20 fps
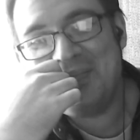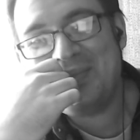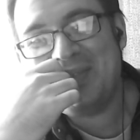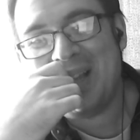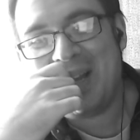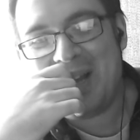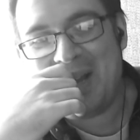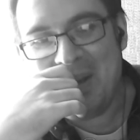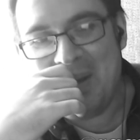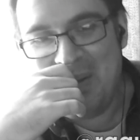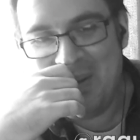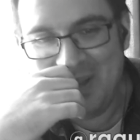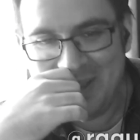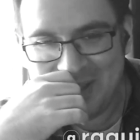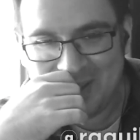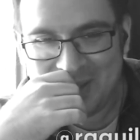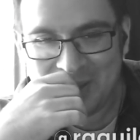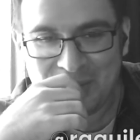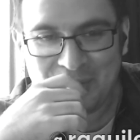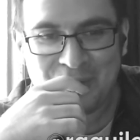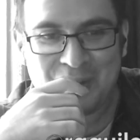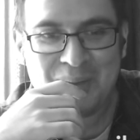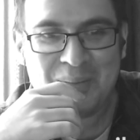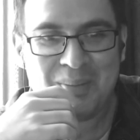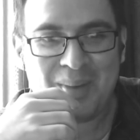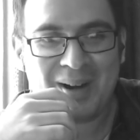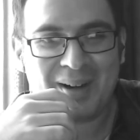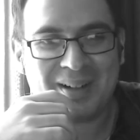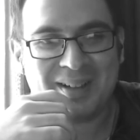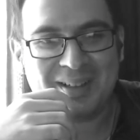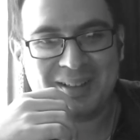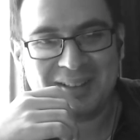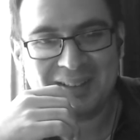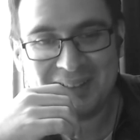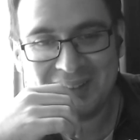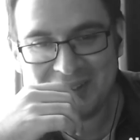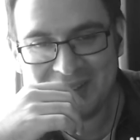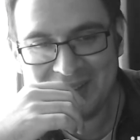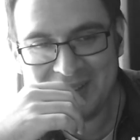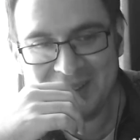I'm into free markets.
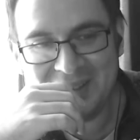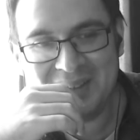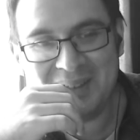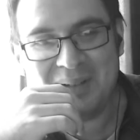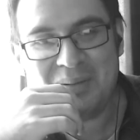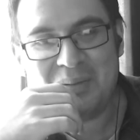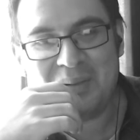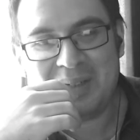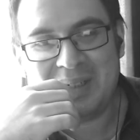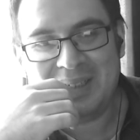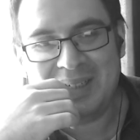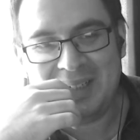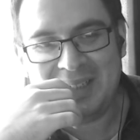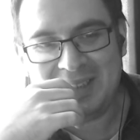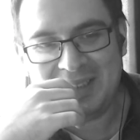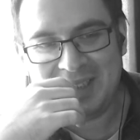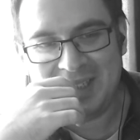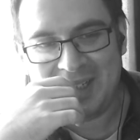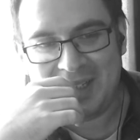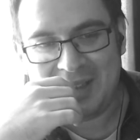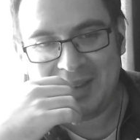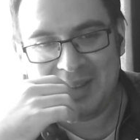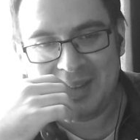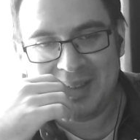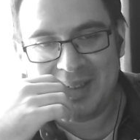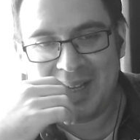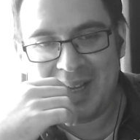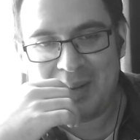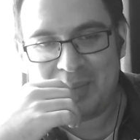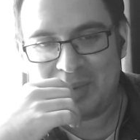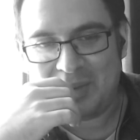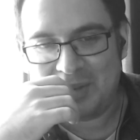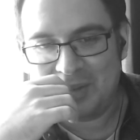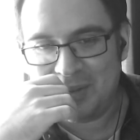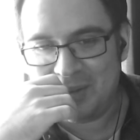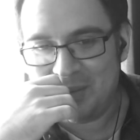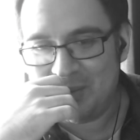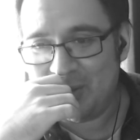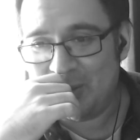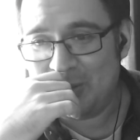What can I say? I think
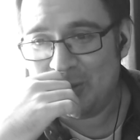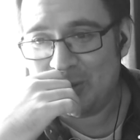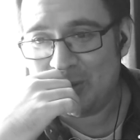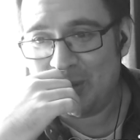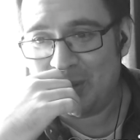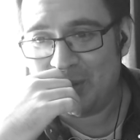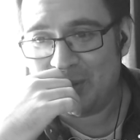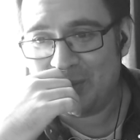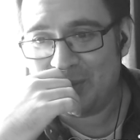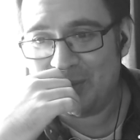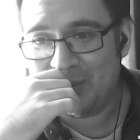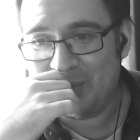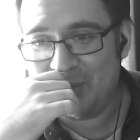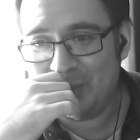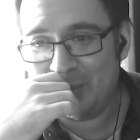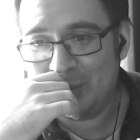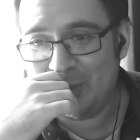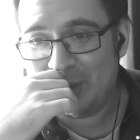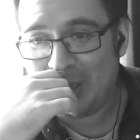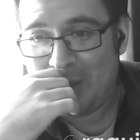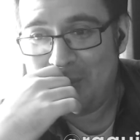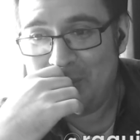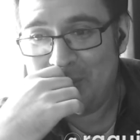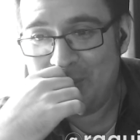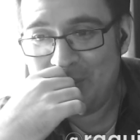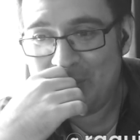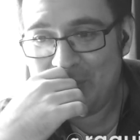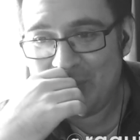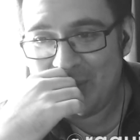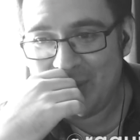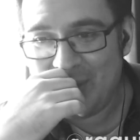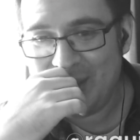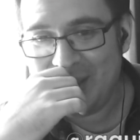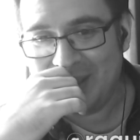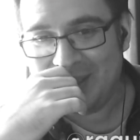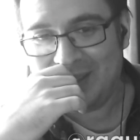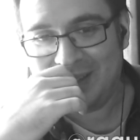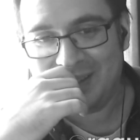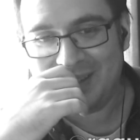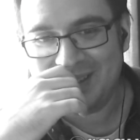capitalism can solve some
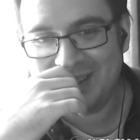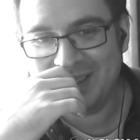things.